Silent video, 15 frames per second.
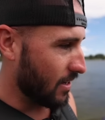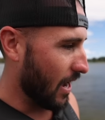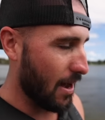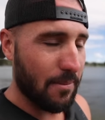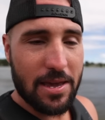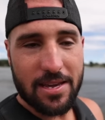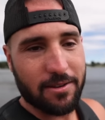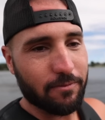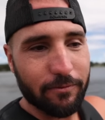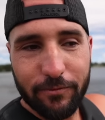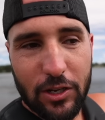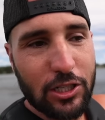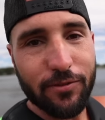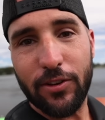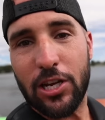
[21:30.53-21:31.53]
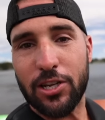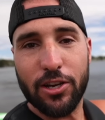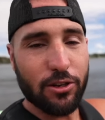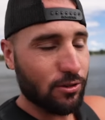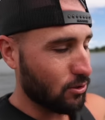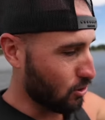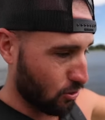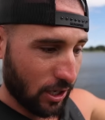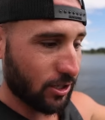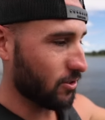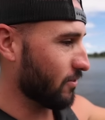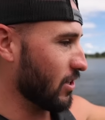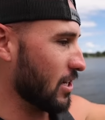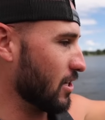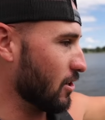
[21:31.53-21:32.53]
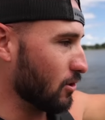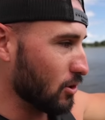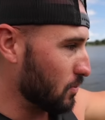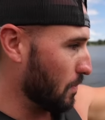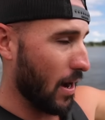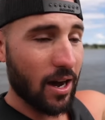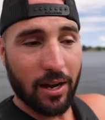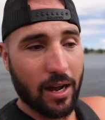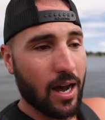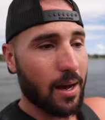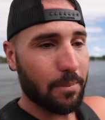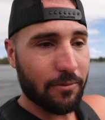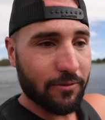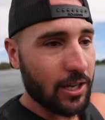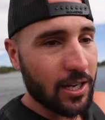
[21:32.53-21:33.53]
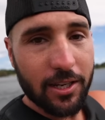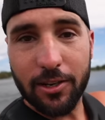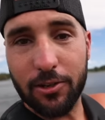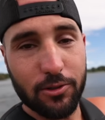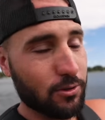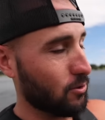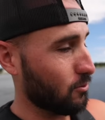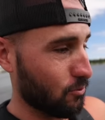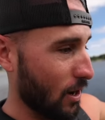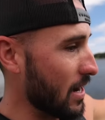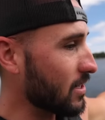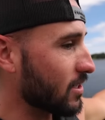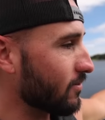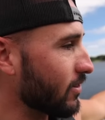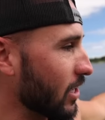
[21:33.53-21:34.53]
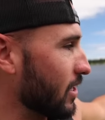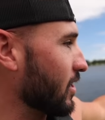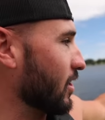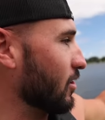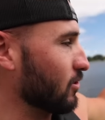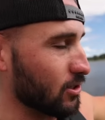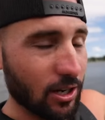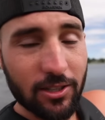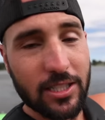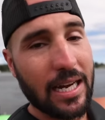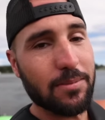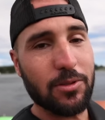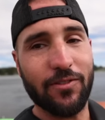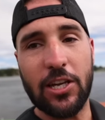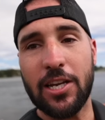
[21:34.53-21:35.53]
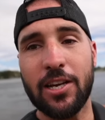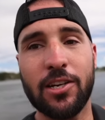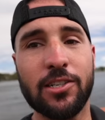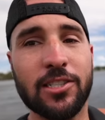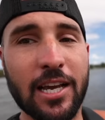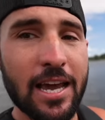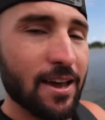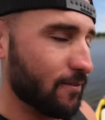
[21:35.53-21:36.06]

I make fishing videos, treasure videos, pond hopping videos, racing videos, all types of videos.